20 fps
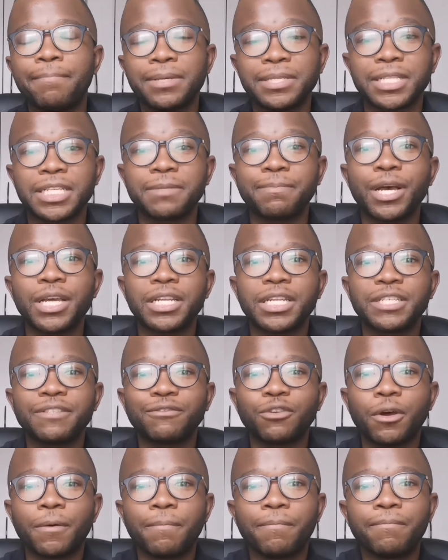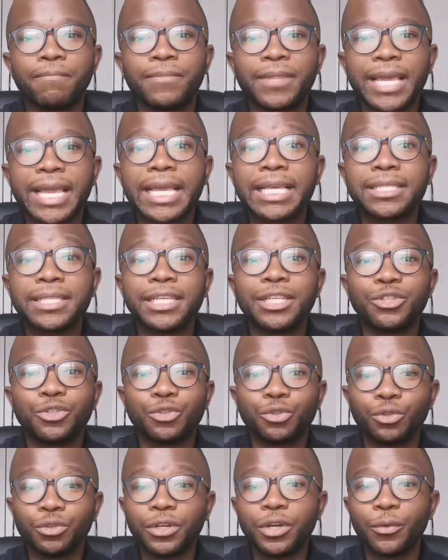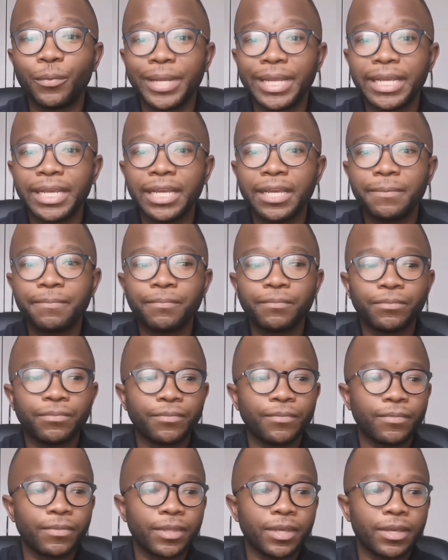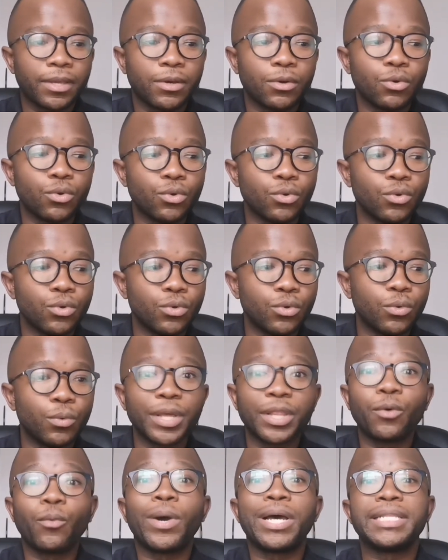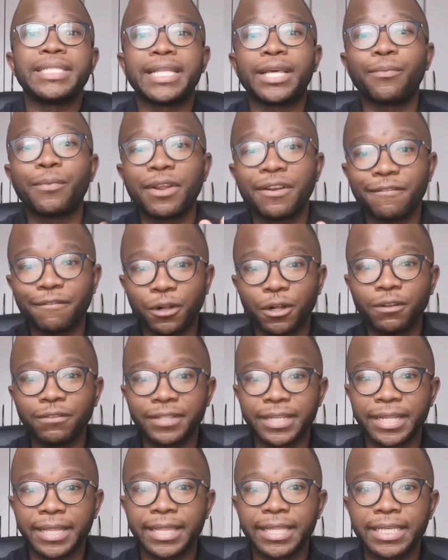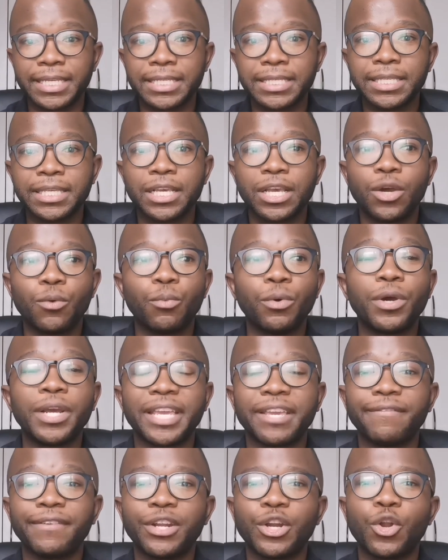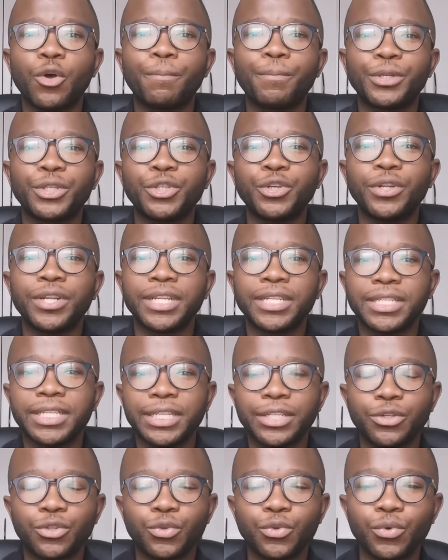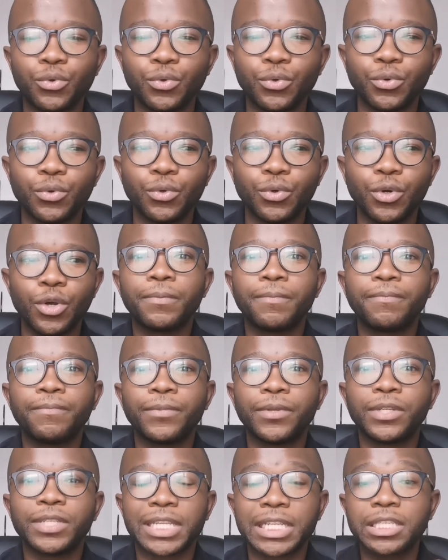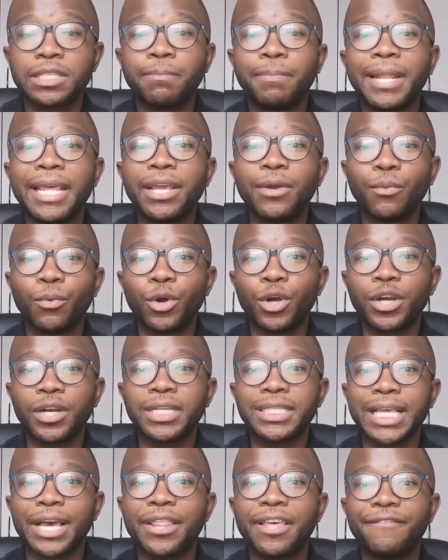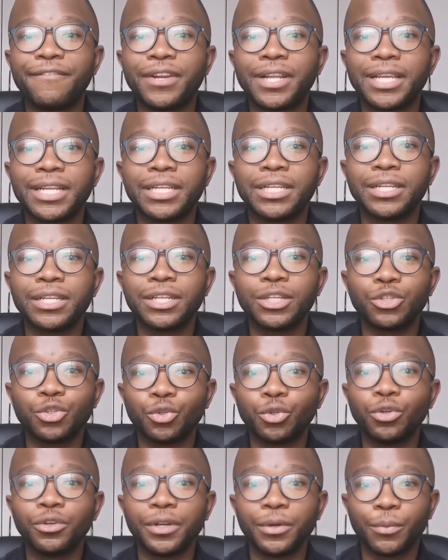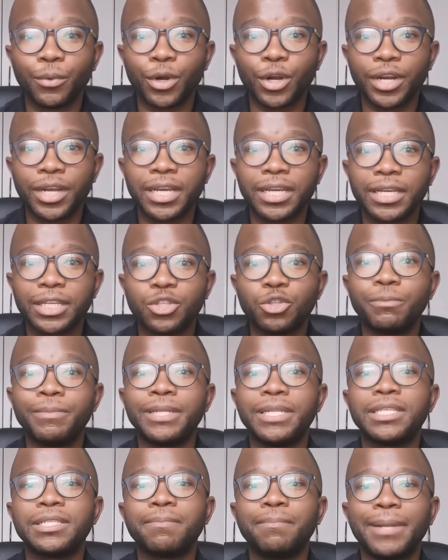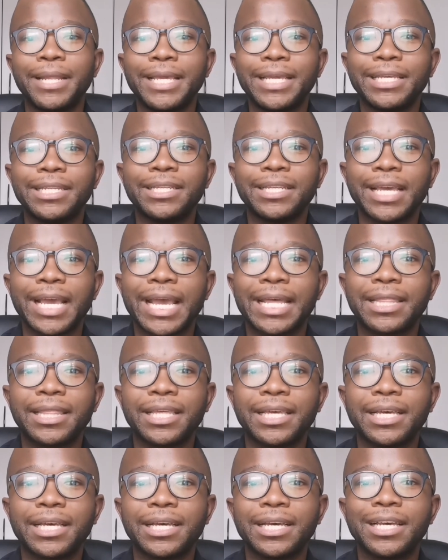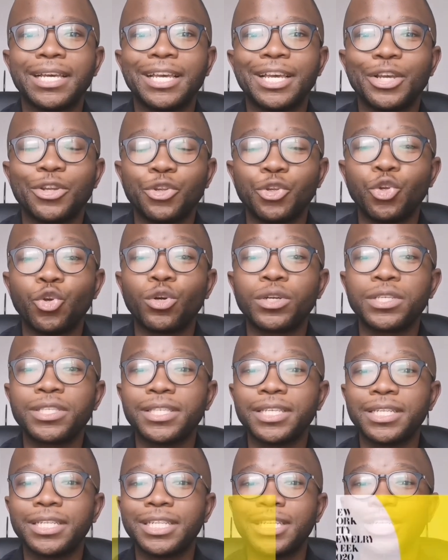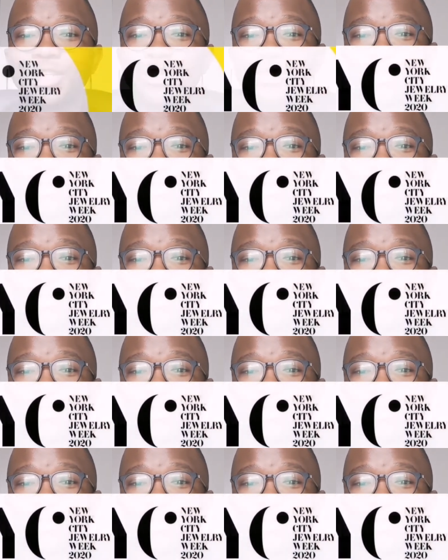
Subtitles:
business partners from the SA Jewelry Week, who were the ones that were involved in this, were given an opportunity to display work, South African jewelry work, to be displayed at the New York City